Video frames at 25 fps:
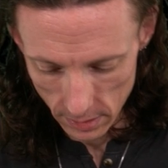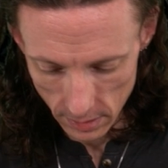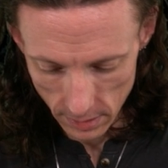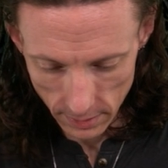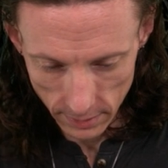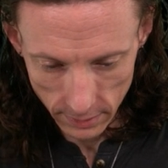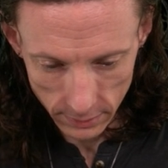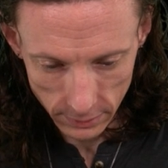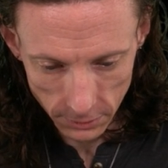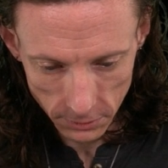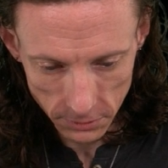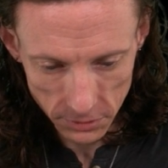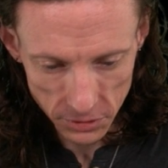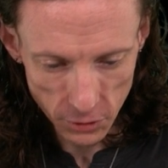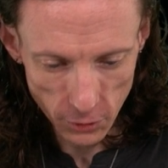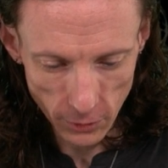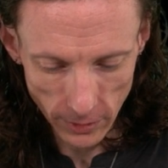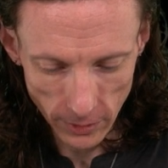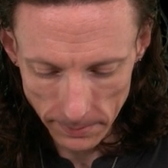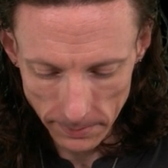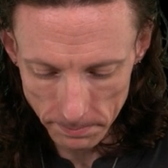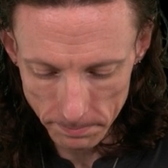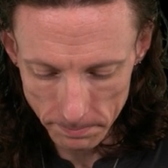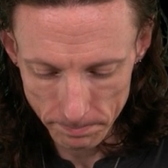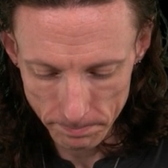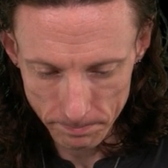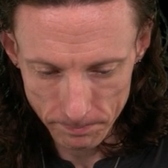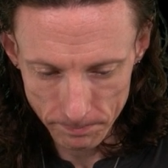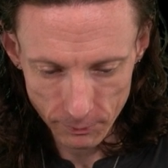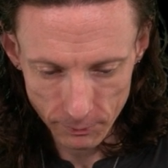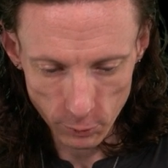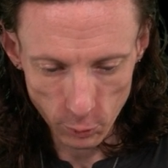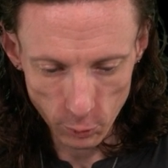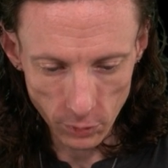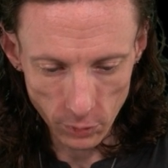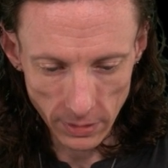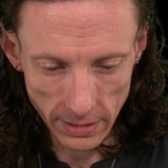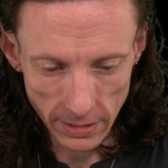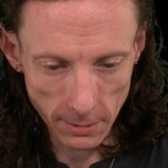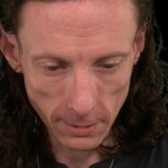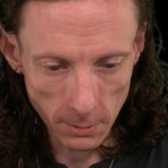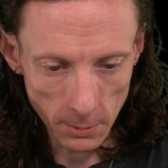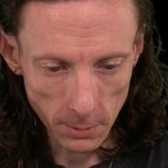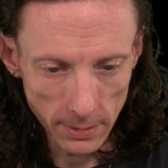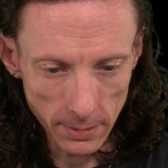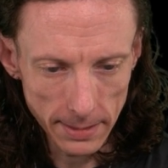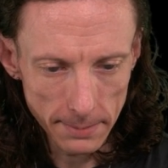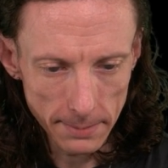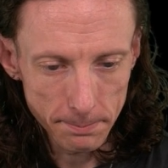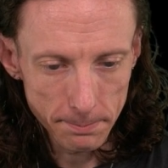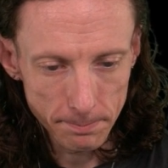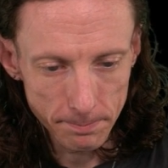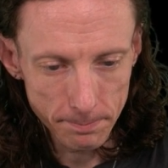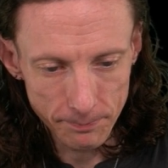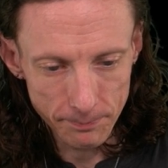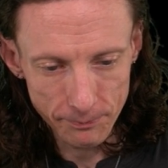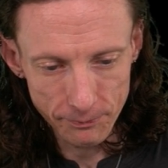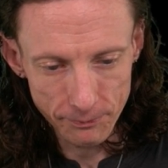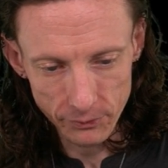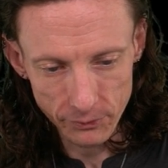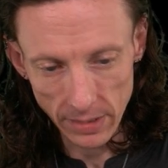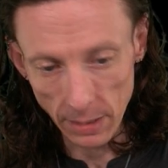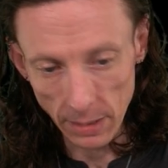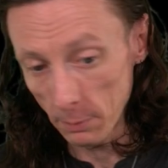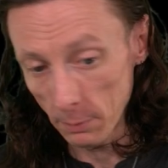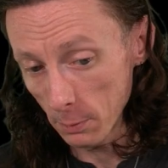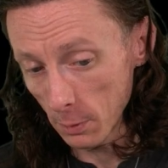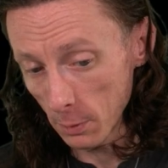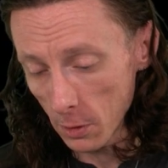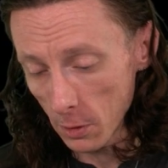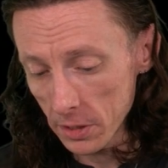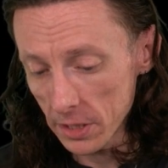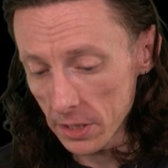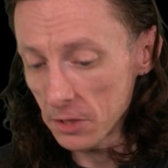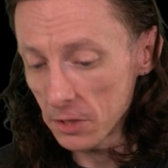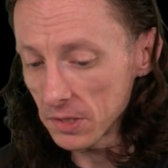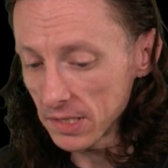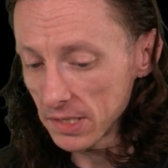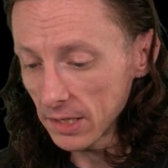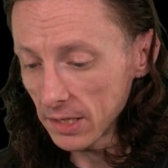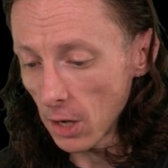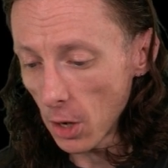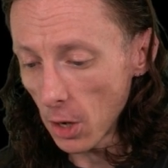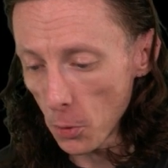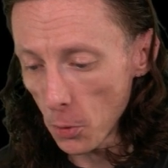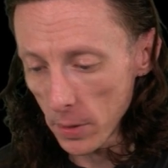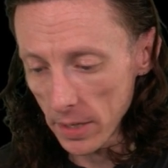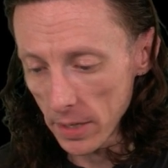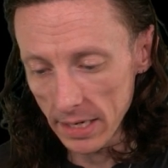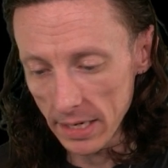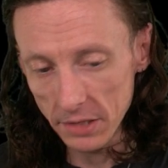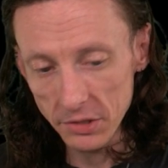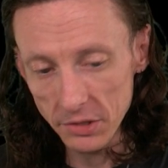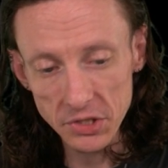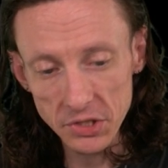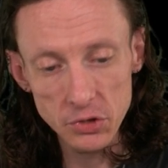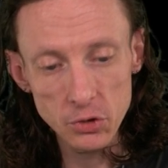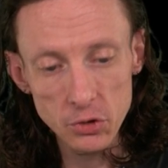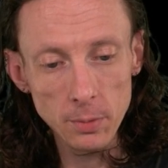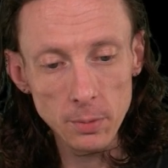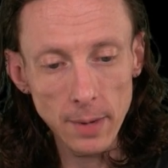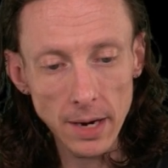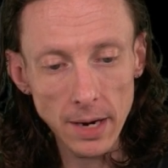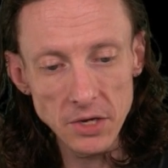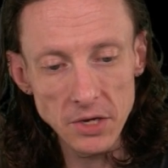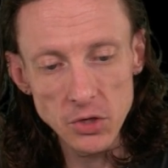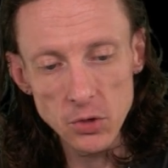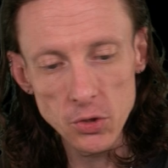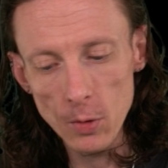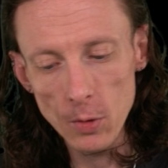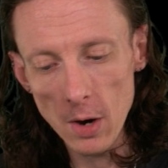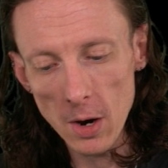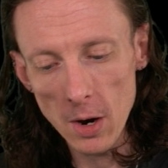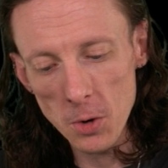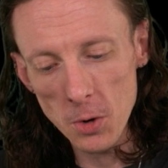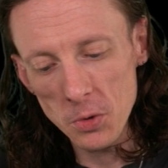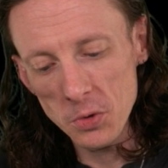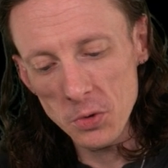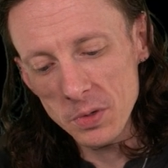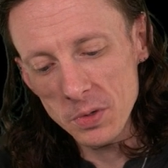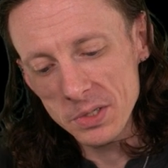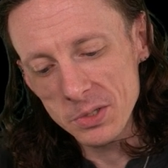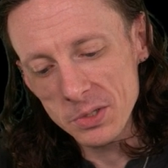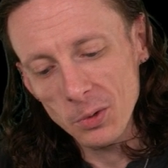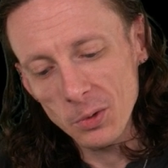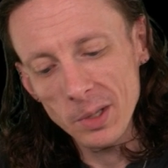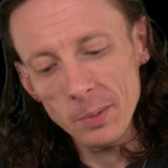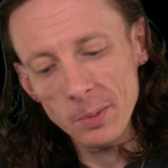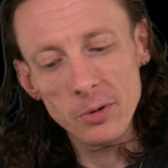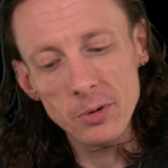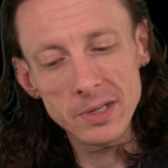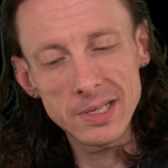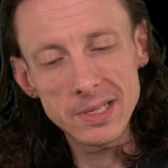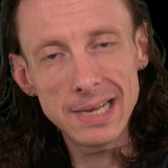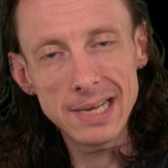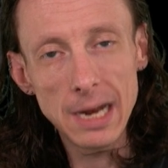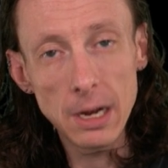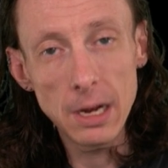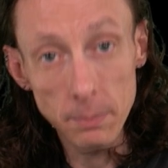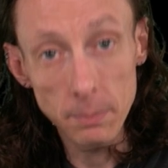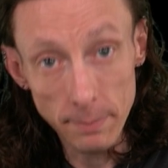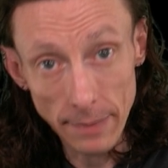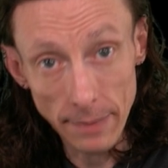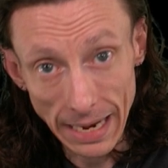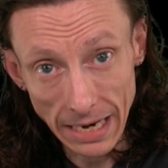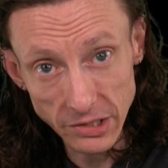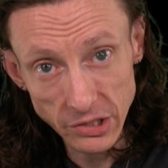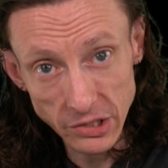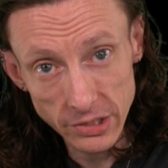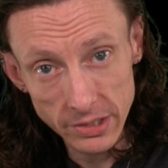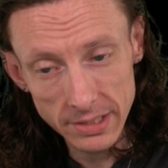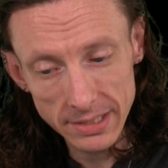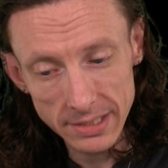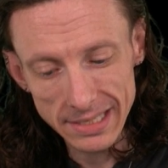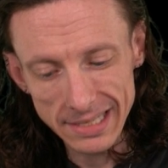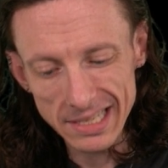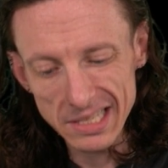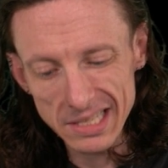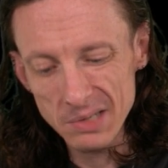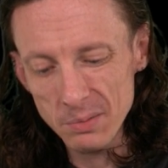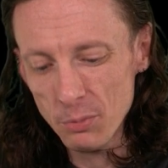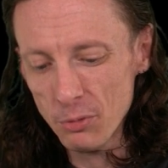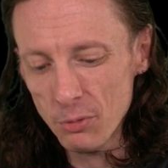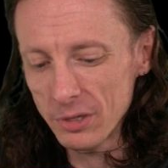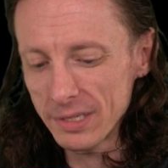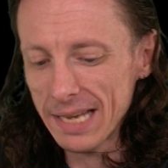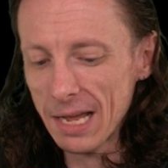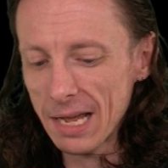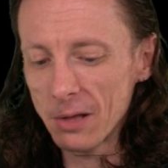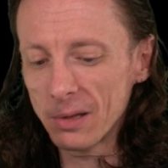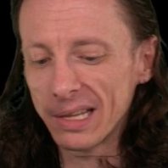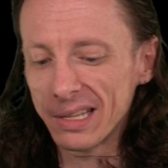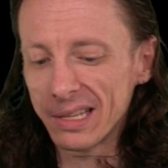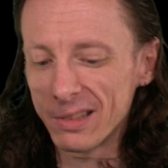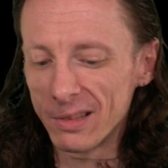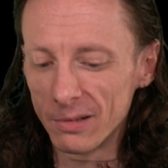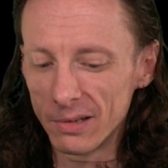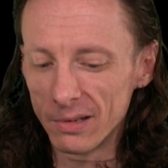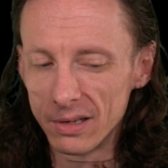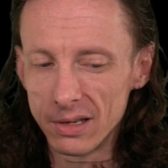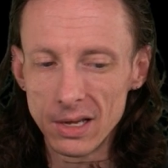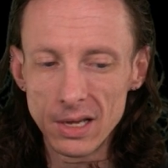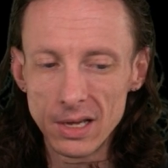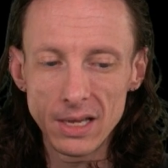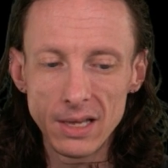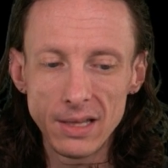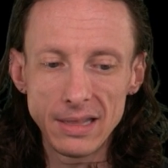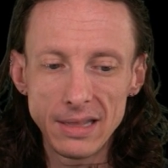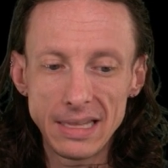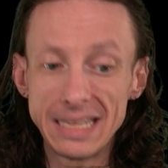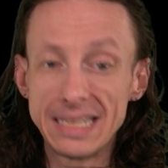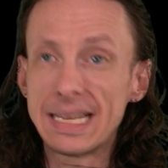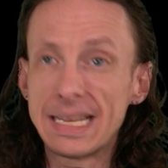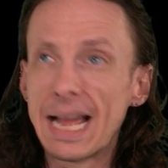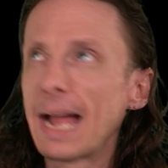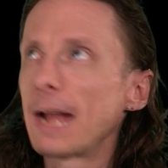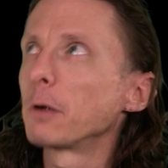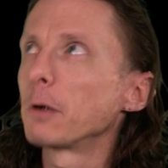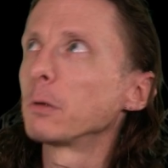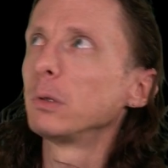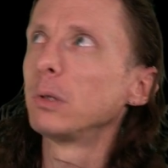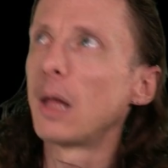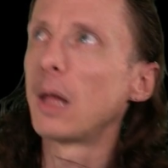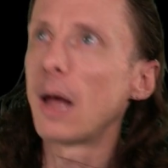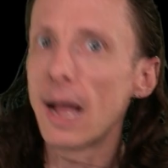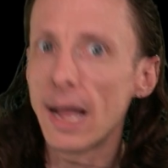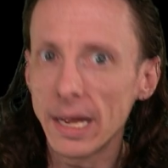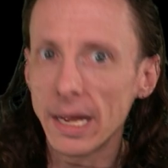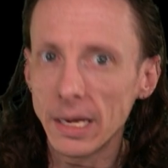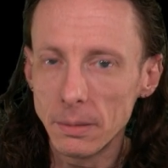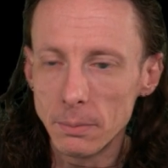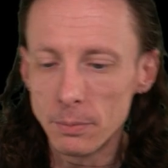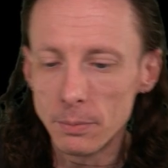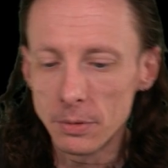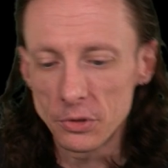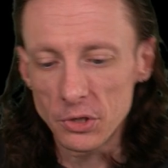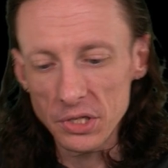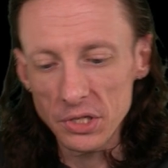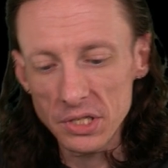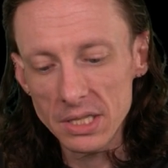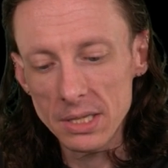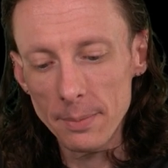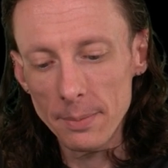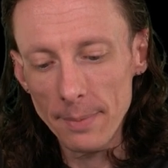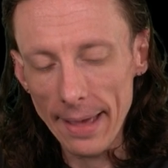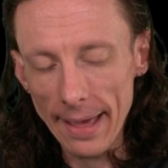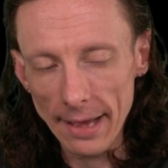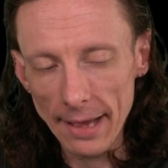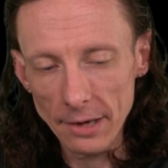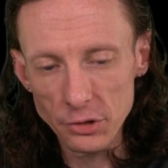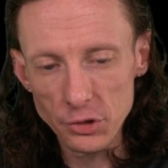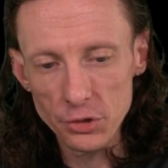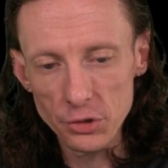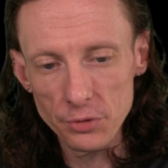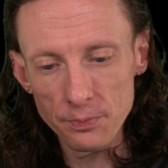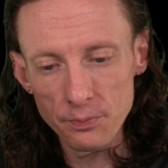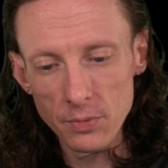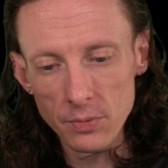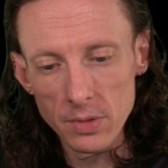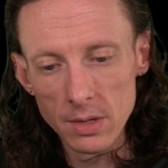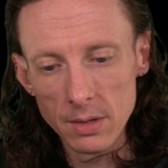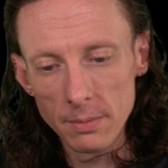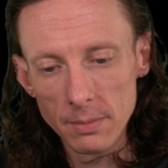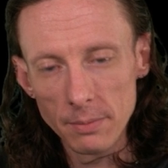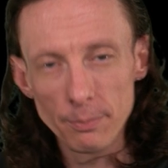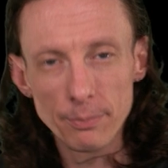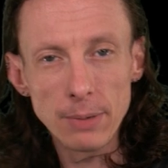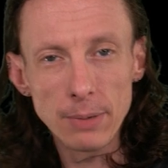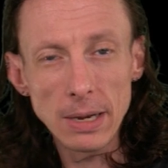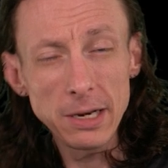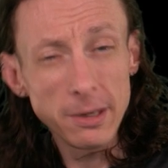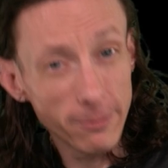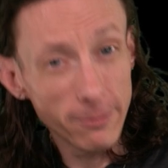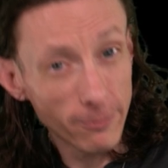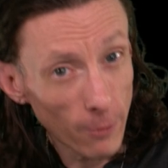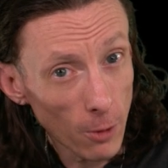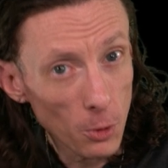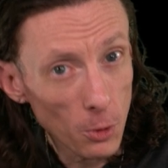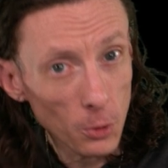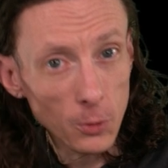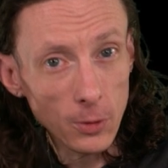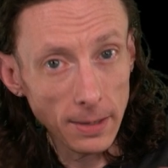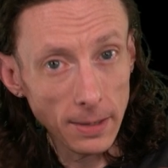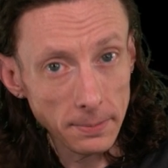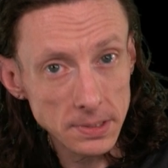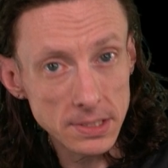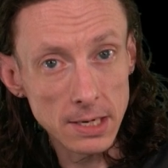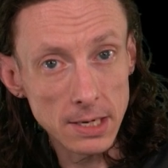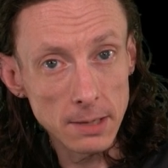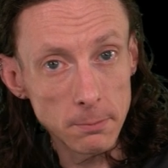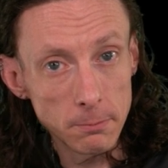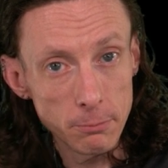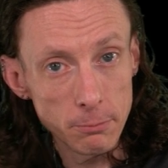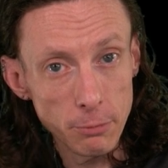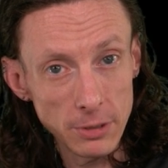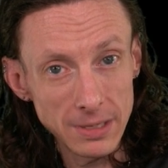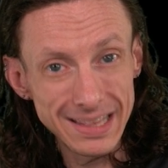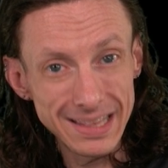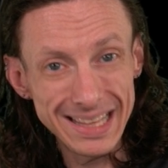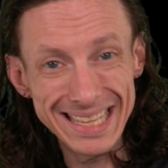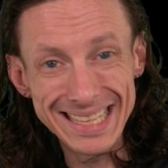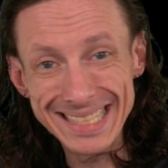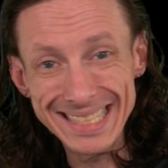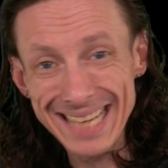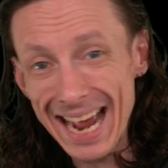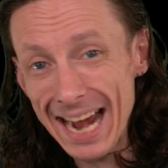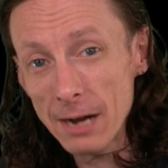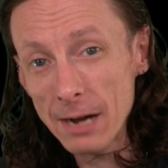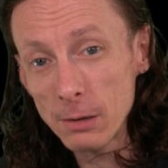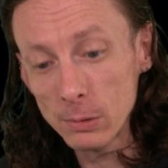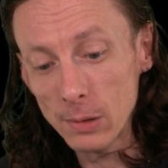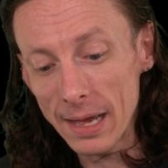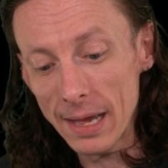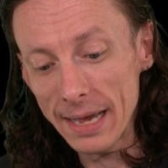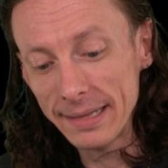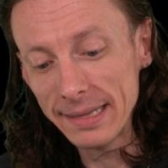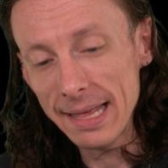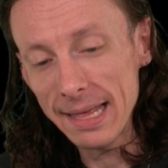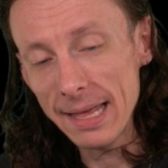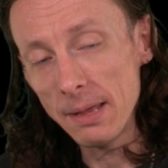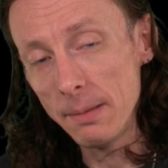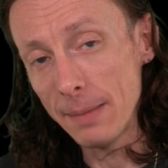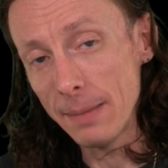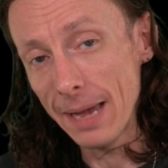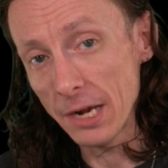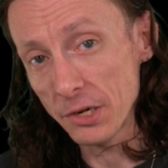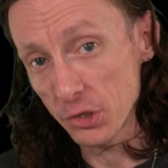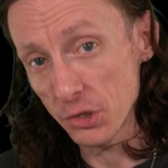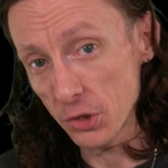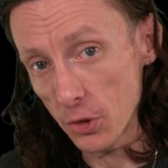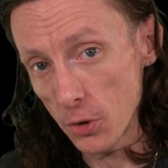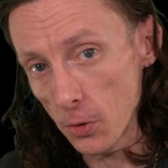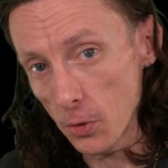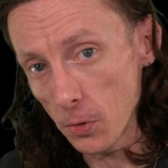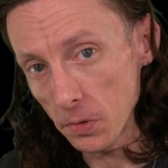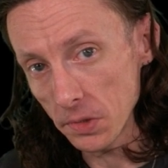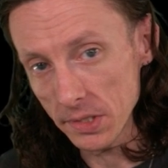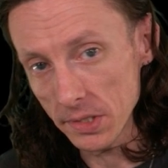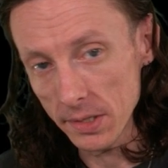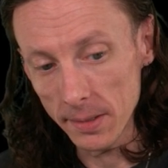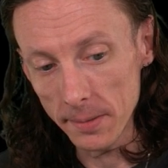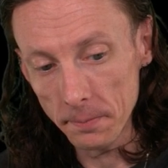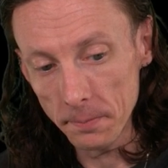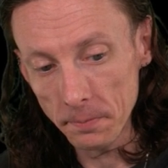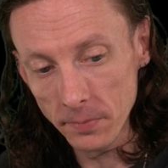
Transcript: Clear the screen, we'll arrow up. Now we were already using OE. Just to remind you, O is only printing out matches. It doesn't print out like the entire line, but just the match. By default, grep's going to print the entire line that a match occurs on.